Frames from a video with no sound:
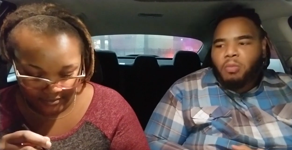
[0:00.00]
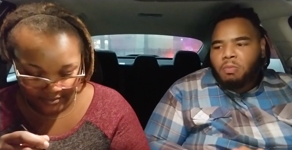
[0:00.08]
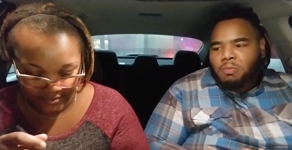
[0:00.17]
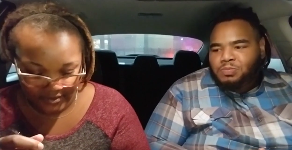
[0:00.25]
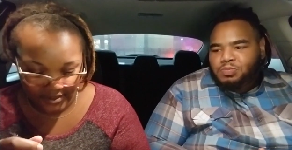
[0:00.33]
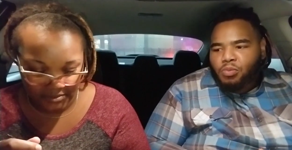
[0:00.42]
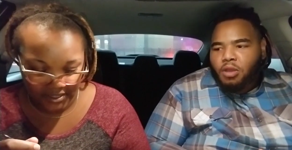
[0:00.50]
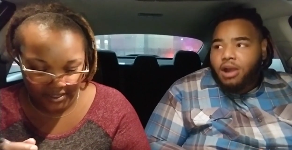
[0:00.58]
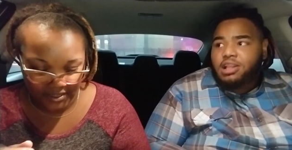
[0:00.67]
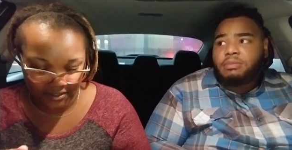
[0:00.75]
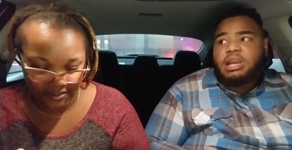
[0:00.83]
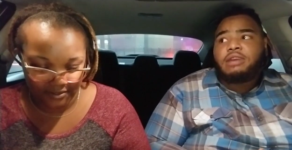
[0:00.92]
Speaker 1: Let me That's a
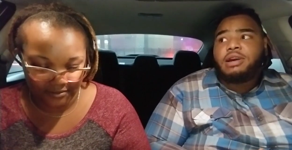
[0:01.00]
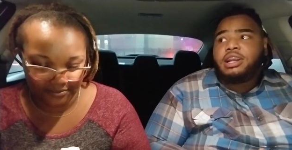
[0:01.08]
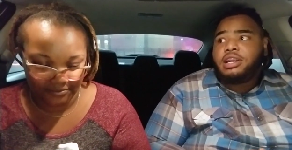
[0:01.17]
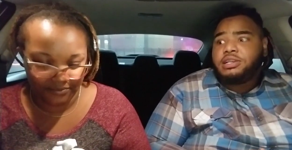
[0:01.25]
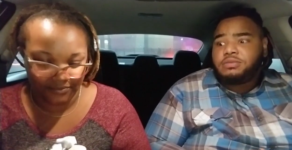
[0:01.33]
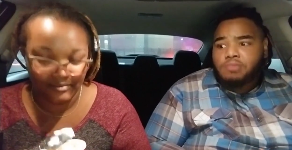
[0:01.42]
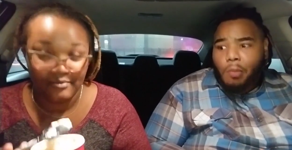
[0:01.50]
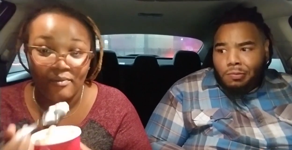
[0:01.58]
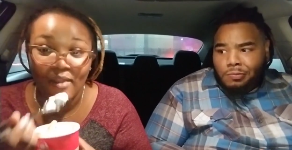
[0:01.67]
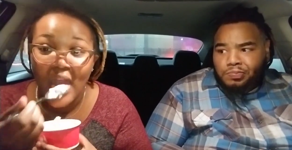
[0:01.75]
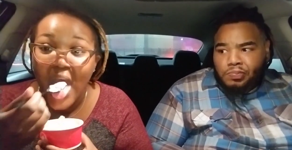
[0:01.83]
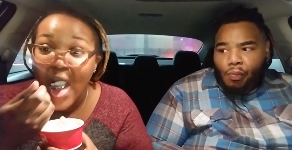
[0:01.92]
right there.
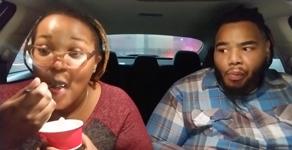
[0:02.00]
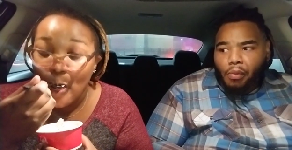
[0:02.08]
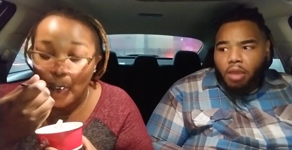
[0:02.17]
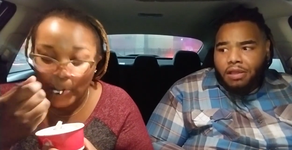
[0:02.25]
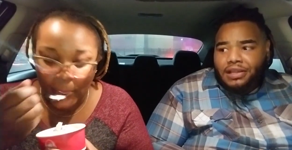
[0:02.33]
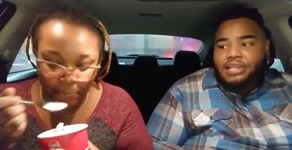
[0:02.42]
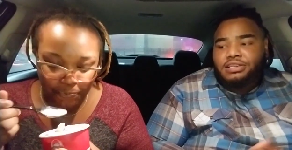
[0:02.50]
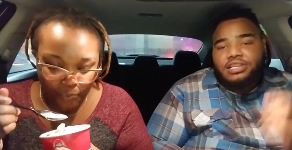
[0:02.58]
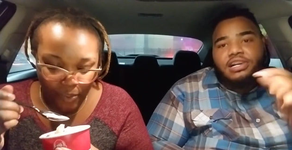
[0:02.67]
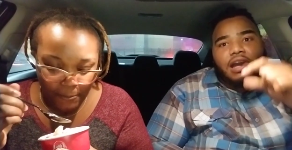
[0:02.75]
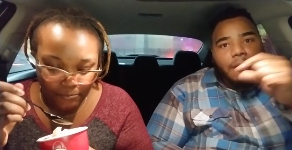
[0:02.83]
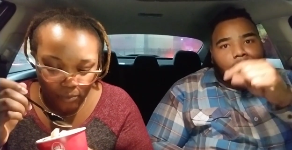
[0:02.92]
That's
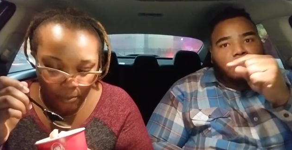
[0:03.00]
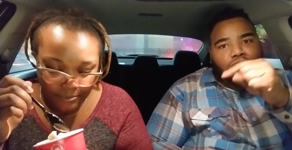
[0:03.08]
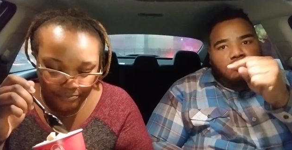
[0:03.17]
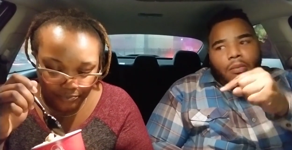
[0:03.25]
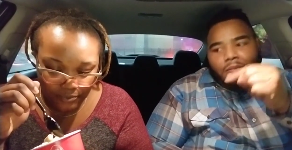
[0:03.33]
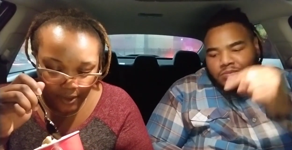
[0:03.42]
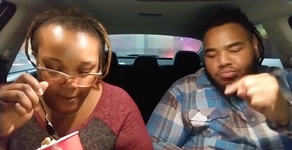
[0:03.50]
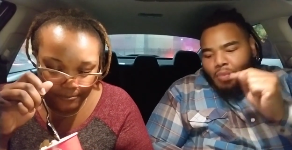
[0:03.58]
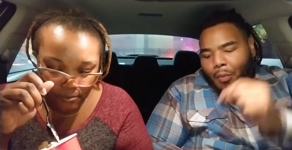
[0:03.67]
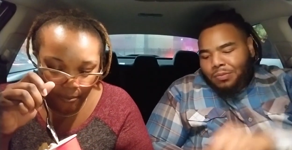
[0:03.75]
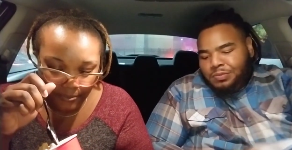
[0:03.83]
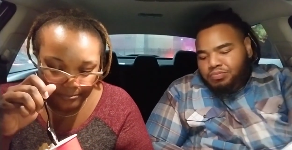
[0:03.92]
good.
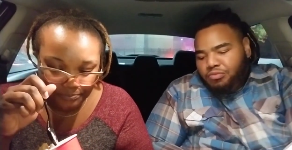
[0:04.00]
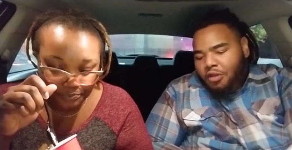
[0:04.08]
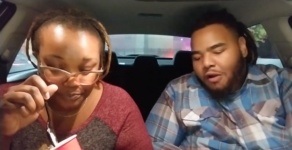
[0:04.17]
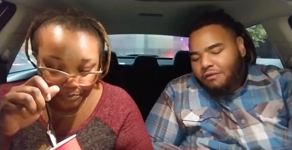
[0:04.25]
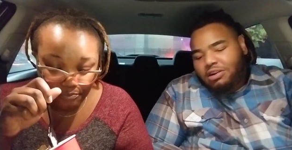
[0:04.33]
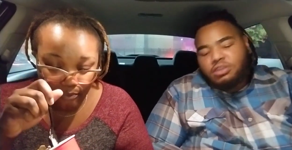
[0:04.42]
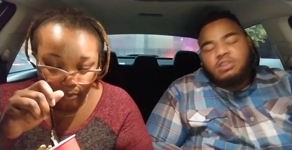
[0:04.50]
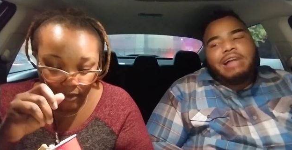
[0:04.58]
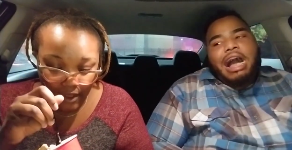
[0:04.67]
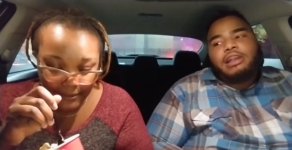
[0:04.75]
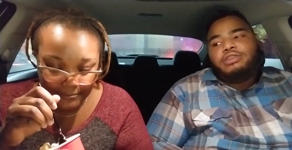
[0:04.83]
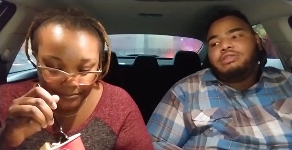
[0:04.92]
For two
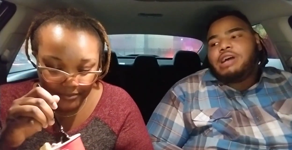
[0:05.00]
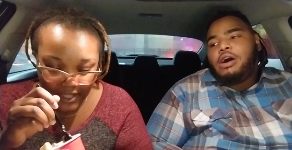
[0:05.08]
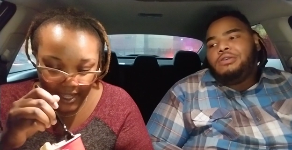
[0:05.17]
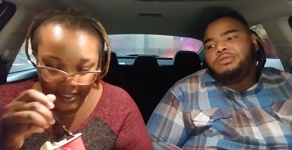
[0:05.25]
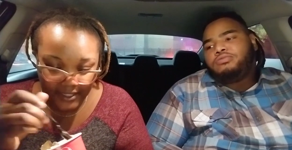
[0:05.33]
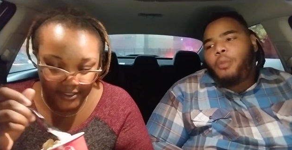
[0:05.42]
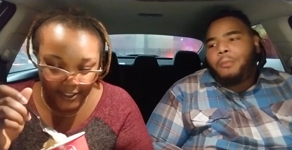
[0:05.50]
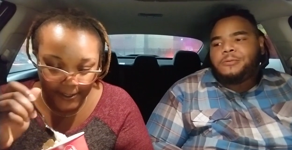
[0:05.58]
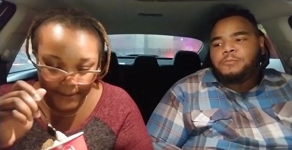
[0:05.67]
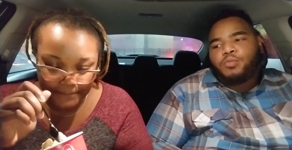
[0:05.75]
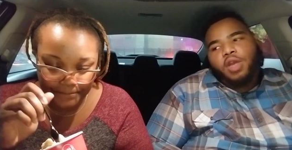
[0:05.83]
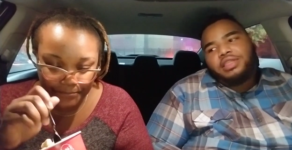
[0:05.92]
dollars though? That is good.
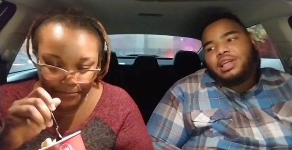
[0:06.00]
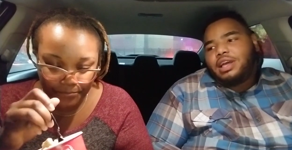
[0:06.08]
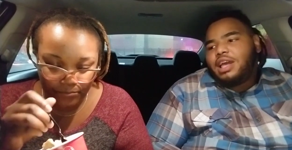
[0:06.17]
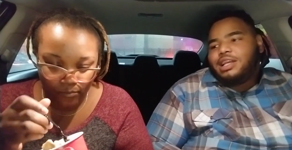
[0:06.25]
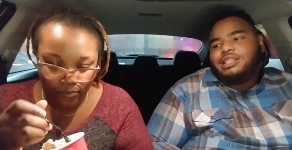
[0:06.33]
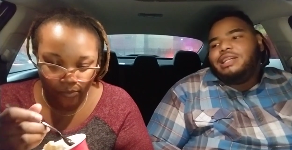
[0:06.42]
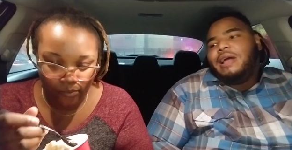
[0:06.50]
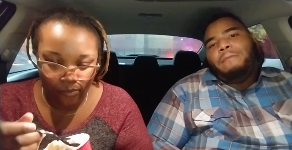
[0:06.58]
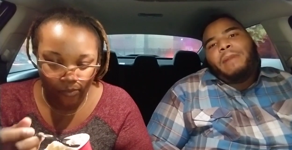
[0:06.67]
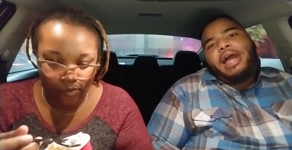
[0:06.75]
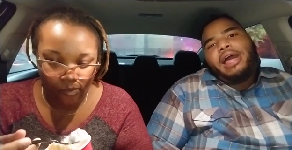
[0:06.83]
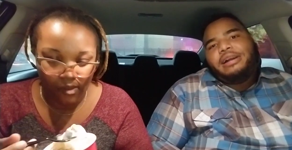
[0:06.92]
It's not that
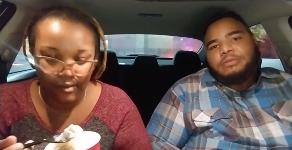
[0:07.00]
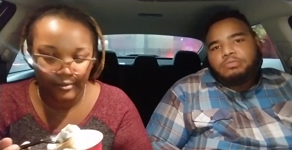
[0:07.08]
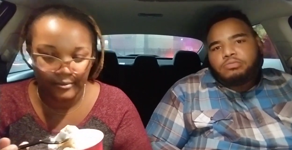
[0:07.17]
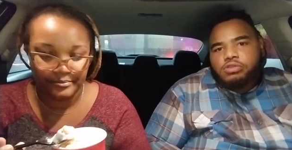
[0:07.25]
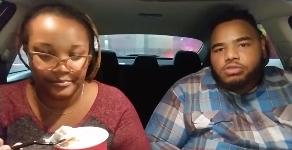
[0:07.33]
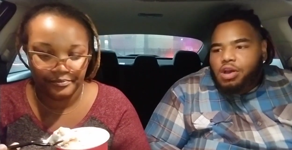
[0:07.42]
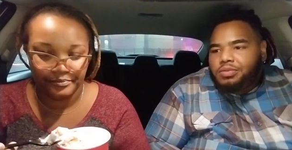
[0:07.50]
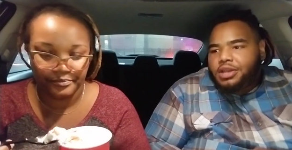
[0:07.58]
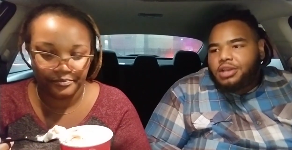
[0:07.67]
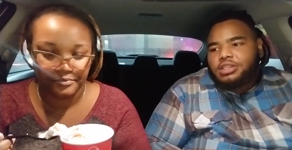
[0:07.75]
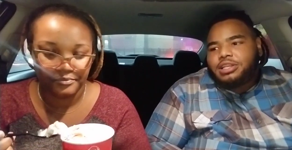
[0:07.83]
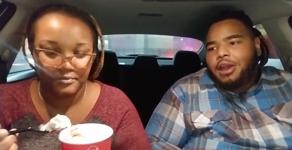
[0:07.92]
bad. You know what I'm saying?
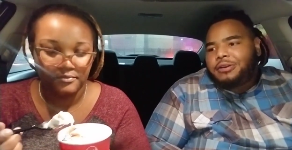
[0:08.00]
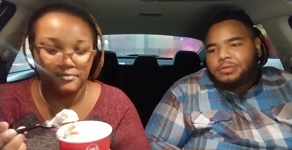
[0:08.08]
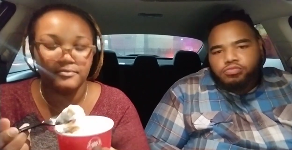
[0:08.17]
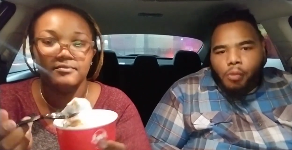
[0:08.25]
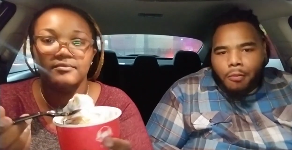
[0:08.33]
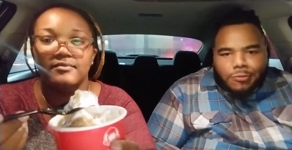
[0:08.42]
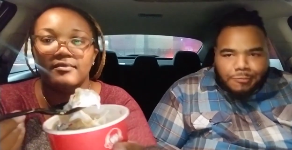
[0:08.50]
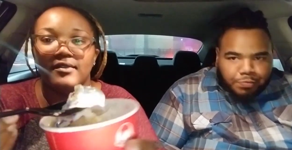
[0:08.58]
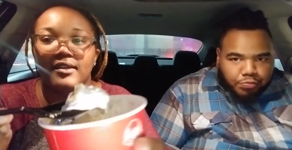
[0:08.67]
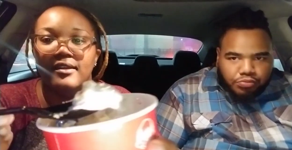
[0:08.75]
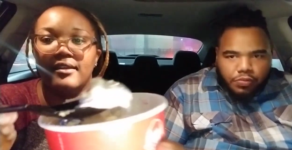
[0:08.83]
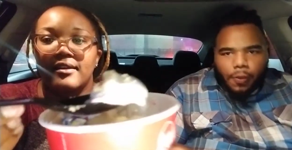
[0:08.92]
It's like
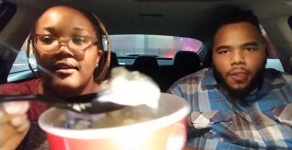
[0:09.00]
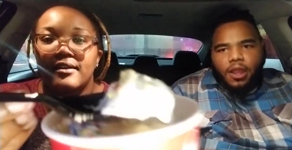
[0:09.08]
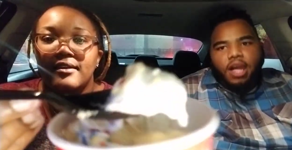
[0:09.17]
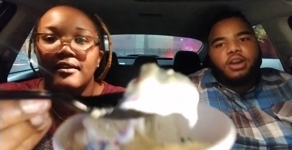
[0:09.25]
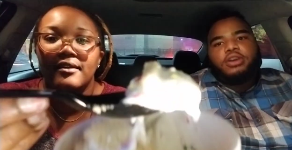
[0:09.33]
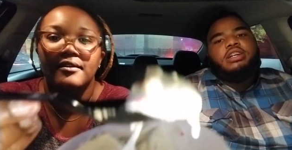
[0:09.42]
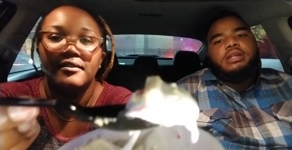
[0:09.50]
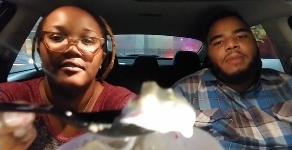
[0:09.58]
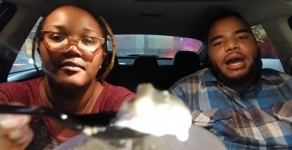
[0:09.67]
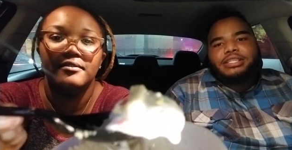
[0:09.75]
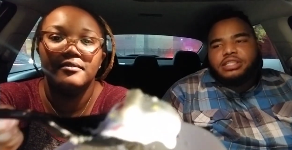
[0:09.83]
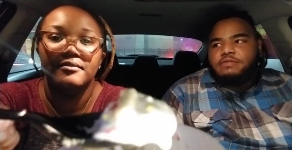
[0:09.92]
a cookie by
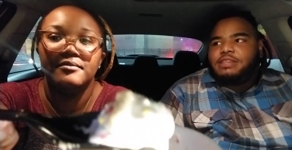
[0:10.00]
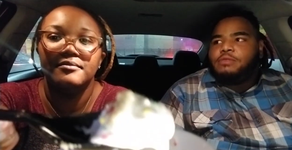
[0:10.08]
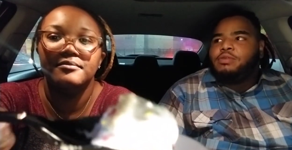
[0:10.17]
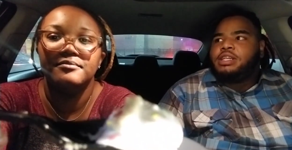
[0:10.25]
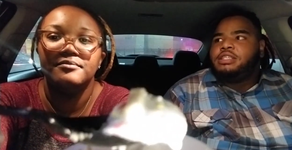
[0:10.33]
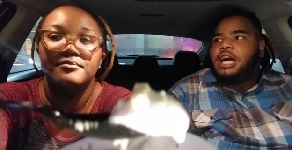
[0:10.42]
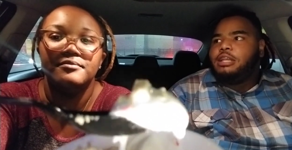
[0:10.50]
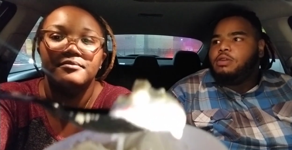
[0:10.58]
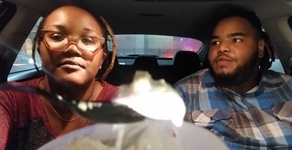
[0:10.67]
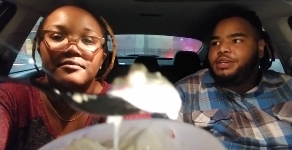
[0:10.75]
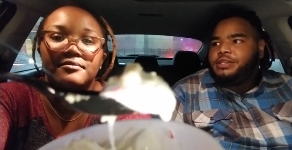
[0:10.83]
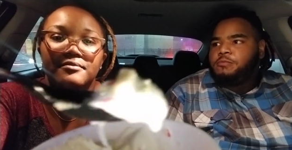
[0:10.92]
itself is like what a dollar over
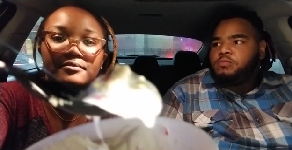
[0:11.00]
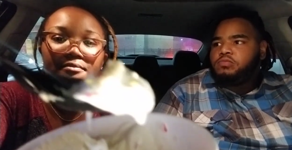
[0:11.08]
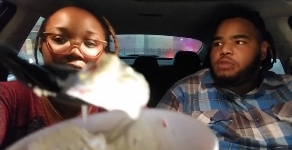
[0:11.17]
here. Mm -hmm. I